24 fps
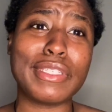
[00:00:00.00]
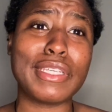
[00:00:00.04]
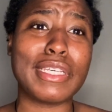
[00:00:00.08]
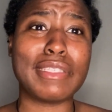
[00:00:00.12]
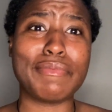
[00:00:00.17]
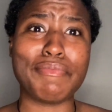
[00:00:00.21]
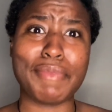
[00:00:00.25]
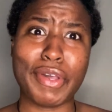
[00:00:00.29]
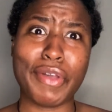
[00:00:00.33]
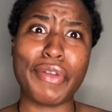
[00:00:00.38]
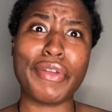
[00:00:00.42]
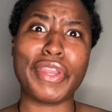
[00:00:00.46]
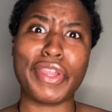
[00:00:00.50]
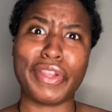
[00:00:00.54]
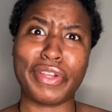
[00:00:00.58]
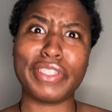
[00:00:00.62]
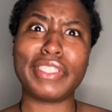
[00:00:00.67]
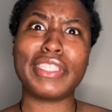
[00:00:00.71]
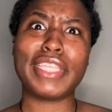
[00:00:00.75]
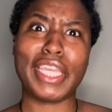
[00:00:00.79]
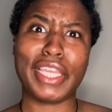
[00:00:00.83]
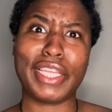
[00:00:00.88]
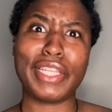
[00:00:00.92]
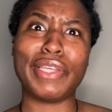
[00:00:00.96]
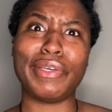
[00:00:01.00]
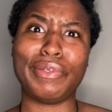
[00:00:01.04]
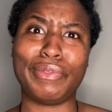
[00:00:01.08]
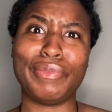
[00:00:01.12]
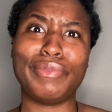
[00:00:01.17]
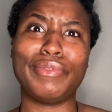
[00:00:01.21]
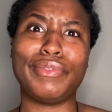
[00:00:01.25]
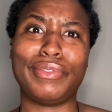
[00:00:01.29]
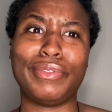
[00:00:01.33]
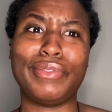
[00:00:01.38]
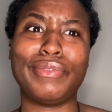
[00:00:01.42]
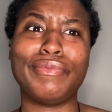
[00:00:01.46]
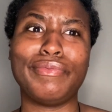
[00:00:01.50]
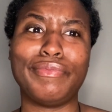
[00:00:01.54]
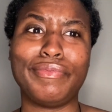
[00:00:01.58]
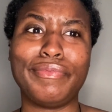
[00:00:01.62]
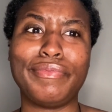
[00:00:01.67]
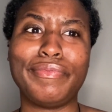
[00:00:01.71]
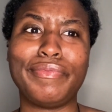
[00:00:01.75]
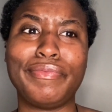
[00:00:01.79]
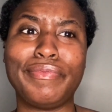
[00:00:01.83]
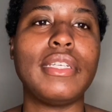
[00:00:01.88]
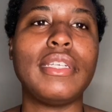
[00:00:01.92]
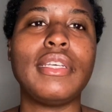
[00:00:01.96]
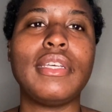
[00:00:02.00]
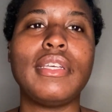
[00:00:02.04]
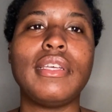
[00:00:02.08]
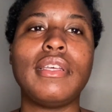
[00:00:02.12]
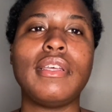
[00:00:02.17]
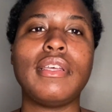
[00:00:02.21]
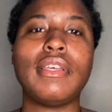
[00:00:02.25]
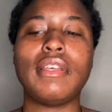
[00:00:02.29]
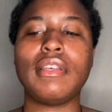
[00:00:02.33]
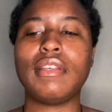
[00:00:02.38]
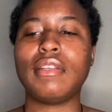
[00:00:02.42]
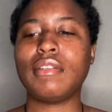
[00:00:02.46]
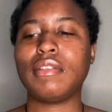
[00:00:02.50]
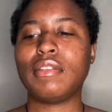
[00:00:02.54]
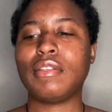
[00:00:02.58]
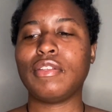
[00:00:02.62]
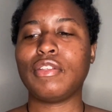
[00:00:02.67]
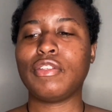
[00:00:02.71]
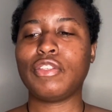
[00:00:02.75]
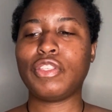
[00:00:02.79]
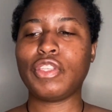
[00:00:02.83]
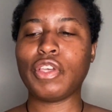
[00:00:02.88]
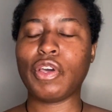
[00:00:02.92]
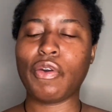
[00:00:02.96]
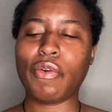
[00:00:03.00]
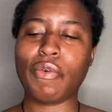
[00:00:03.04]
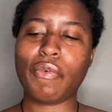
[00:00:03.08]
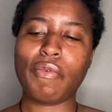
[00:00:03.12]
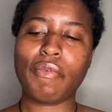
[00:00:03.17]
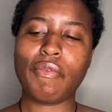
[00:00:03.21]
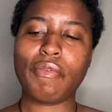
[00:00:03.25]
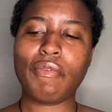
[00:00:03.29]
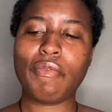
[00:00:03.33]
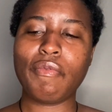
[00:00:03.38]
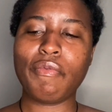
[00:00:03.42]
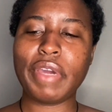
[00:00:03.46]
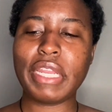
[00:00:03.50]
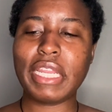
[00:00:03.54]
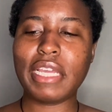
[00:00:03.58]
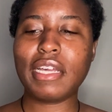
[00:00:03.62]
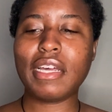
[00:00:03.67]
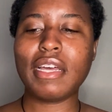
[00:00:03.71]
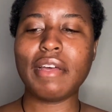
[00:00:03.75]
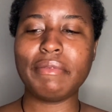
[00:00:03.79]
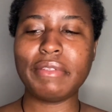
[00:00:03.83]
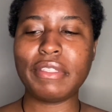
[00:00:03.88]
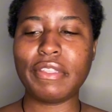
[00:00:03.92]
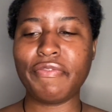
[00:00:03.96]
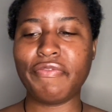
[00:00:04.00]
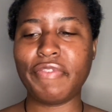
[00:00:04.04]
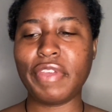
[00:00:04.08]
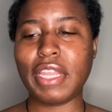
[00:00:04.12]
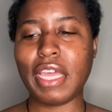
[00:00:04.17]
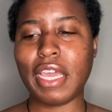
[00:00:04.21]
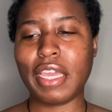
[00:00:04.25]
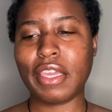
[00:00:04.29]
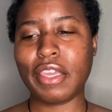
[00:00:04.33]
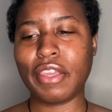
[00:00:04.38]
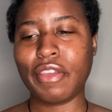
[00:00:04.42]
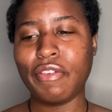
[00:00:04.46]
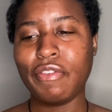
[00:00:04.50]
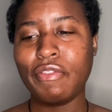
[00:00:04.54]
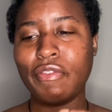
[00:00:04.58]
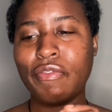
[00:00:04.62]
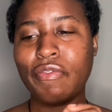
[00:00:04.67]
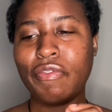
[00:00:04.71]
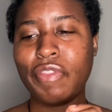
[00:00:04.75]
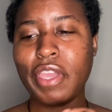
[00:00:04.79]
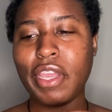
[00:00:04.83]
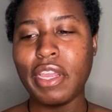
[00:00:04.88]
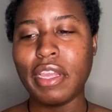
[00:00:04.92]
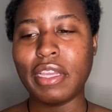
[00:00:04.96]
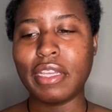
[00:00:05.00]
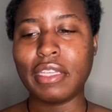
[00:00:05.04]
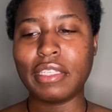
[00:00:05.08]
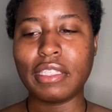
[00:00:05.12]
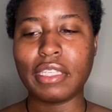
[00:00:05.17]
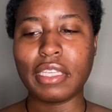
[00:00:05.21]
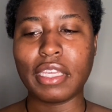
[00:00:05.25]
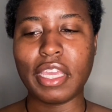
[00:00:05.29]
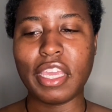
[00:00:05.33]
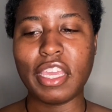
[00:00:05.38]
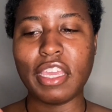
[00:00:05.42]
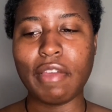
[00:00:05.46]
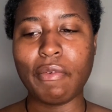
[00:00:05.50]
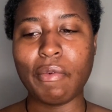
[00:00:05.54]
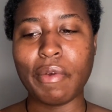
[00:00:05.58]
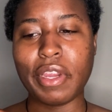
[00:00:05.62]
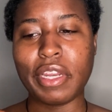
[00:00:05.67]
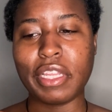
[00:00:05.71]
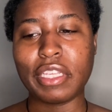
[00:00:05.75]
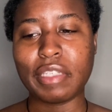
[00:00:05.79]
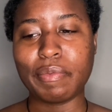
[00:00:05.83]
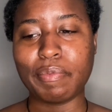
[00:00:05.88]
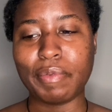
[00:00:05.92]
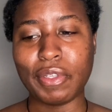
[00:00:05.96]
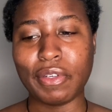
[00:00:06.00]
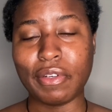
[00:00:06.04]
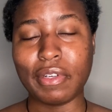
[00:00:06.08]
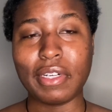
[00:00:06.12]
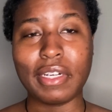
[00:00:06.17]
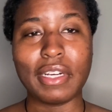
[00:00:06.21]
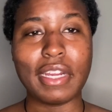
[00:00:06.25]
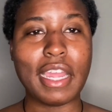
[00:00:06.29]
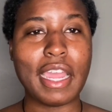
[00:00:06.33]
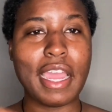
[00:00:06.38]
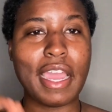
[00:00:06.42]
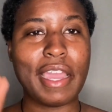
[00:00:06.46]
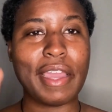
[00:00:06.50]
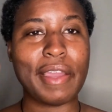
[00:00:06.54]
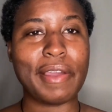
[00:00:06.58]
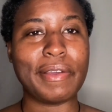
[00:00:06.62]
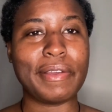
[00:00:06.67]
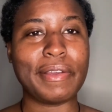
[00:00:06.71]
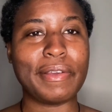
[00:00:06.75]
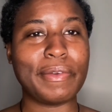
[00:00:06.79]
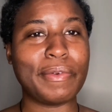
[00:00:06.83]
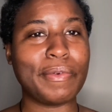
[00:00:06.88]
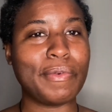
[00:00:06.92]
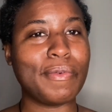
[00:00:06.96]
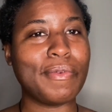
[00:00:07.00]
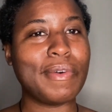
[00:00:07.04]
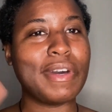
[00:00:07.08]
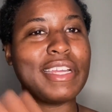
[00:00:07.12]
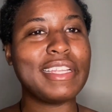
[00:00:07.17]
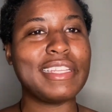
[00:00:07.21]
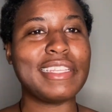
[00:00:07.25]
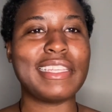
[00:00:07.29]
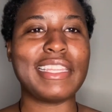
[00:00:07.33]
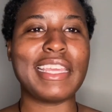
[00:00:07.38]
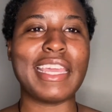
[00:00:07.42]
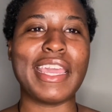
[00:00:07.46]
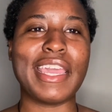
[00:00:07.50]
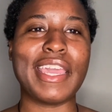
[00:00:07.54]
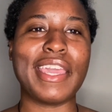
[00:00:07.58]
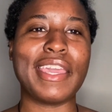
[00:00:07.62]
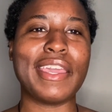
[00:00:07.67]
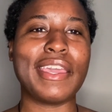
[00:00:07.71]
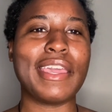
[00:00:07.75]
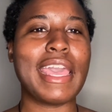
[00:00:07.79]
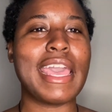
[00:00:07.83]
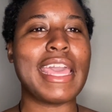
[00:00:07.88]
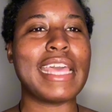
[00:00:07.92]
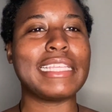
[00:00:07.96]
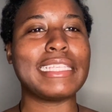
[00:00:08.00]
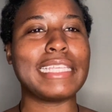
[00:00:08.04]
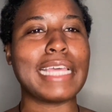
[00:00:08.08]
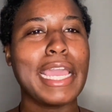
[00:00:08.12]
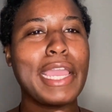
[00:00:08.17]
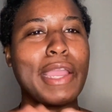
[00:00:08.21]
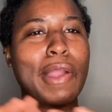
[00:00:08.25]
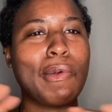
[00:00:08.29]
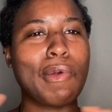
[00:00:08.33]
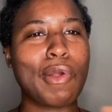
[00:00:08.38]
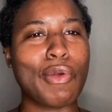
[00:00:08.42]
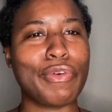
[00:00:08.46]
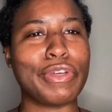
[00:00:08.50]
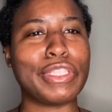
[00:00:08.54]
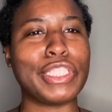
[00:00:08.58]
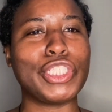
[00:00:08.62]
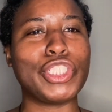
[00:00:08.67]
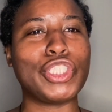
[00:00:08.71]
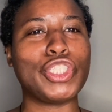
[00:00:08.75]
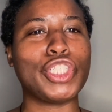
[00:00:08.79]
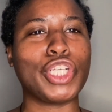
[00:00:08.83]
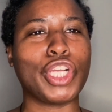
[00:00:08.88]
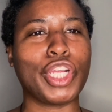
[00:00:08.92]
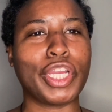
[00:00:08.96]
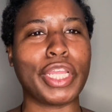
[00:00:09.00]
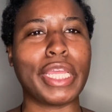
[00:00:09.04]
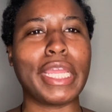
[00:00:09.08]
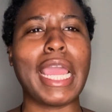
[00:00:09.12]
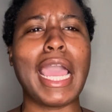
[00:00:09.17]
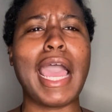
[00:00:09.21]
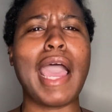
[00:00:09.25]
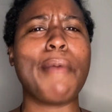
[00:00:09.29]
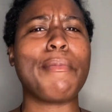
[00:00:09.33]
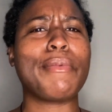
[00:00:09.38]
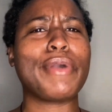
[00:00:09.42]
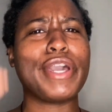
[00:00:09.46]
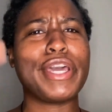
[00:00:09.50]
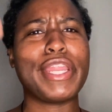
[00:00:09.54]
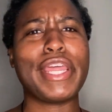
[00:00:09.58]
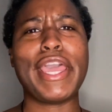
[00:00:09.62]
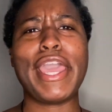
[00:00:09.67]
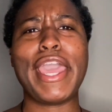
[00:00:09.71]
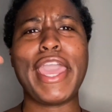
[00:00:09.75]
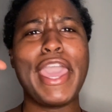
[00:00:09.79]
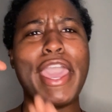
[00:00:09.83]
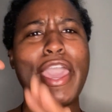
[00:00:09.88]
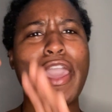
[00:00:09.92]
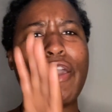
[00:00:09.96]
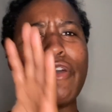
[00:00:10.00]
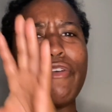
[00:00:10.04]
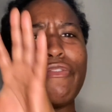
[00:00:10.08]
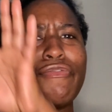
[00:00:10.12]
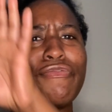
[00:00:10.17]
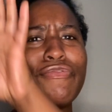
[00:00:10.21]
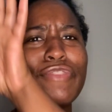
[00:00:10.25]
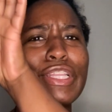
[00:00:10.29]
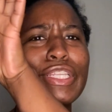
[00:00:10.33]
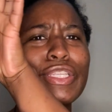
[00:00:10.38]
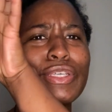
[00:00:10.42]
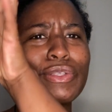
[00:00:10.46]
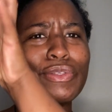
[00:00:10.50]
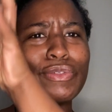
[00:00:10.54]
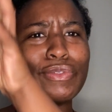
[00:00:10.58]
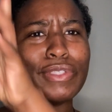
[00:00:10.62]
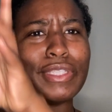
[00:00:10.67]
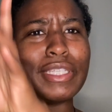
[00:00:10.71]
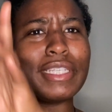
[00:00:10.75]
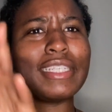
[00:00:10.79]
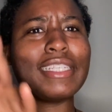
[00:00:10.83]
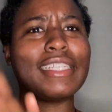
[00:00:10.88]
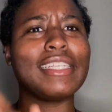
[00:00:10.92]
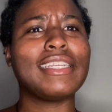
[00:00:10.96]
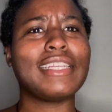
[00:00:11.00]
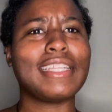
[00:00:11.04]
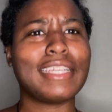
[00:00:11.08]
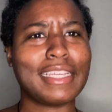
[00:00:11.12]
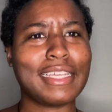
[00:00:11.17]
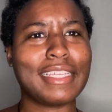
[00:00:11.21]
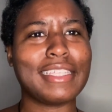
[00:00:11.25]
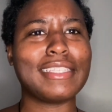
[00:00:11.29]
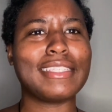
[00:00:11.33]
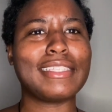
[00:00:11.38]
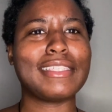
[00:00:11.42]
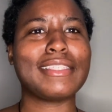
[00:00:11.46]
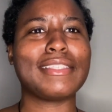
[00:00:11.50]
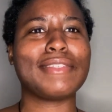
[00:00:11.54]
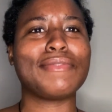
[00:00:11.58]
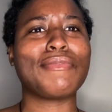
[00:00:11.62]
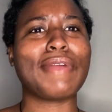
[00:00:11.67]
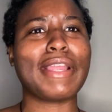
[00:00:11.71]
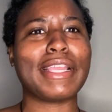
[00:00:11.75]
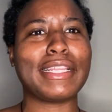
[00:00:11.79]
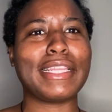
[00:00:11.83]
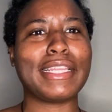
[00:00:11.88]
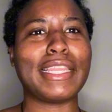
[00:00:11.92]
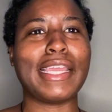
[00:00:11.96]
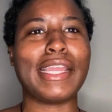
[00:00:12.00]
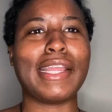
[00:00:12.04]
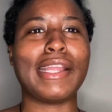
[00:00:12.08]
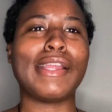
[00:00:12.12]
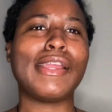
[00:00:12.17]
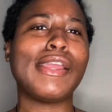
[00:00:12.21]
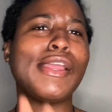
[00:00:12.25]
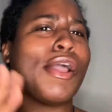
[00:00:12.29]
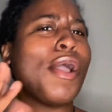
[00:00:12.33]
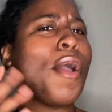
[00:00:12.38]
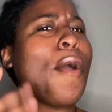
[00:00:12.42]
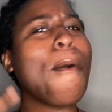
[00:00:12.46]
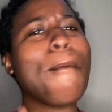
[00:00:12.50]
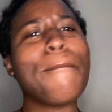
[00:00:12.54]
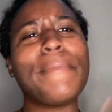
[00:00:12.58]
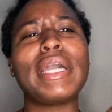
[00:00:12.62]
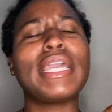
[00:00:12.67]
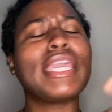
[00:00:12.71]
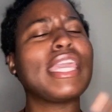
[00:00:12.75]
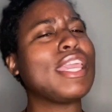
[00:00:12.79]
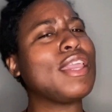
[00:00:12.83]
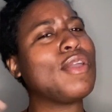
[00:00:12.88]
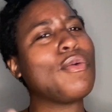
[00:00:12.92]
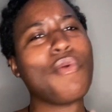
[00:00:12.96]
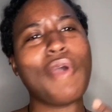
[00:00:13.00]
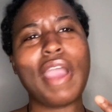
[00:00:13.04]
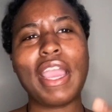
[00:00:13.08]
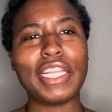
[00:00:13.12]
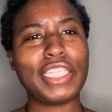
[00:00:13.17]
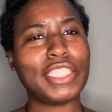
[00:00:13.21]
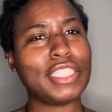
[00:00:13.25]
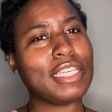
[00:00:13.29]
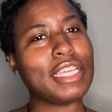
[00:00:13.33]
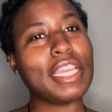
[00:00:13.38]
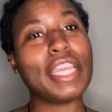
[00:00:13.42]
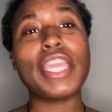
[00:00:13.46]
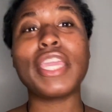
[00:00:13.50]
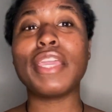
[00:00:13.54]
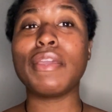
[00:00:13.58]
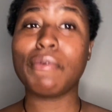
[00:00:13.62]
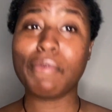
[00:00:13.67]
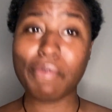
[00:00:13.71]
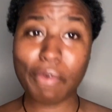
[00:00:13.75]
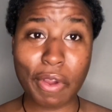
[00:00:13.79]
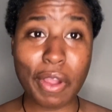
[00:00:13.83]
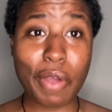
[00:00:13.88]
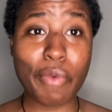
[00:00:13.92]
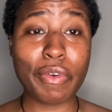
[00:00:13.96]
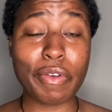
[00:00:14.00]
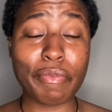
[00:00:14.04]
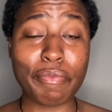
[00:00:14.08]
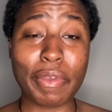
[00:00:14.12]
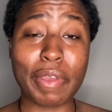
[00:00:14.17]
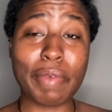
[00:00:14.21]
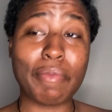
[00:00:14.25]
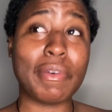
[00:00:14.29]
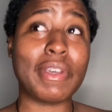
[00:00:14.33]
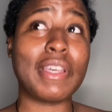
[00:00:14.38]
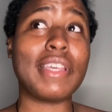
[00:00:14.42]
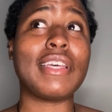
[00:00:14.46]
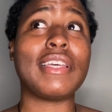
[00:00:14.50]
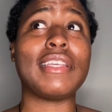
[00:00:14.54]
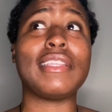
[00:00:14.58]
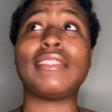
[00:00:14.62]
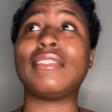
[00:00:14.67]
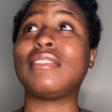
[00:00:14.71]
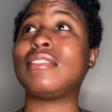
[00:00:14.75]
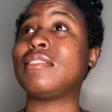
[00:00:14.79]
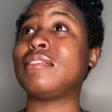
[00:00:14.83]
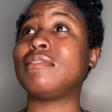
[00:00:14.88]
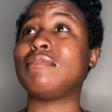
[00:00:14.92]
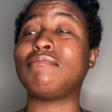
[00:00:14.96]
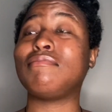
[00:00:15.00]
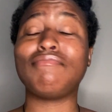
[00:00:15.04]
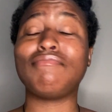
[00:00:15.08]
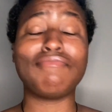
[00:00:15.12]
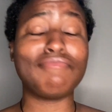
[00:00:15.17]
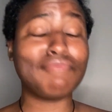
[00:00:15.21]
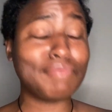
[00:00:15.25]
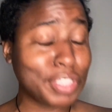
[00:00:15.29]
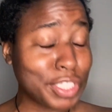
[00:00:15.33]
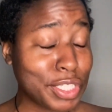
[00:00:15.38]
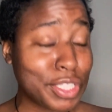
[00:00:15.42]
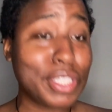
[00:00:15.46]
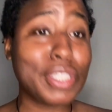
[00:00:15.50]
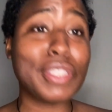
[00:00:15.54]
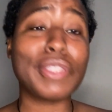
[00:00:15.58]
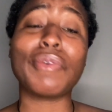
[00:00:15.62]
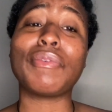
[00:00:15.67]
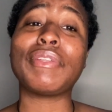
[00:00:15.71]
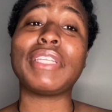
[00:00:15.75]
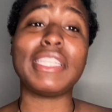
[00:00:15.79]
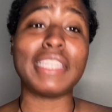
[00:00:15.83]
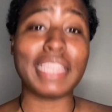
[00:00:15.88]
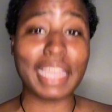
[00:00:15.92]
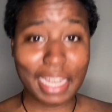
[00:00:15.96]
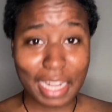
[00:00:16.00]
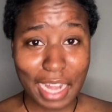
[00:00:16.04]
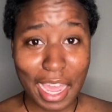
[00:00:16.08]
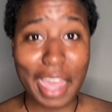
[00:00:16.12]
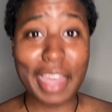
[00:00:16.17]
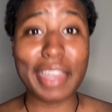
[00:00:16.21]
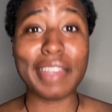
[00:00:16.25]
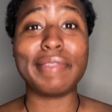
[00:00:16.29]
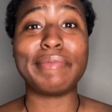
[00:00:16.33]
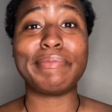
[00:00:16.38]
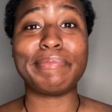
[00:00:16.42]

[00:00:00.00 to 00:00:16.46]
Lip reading: because millionaires take notes. So when it comes to vidIQ, there is the keyword explorer. One day, as I grow in this journey, I'm gonna have the little dots right there. But keep watching, keep growing with me because this is only day 9.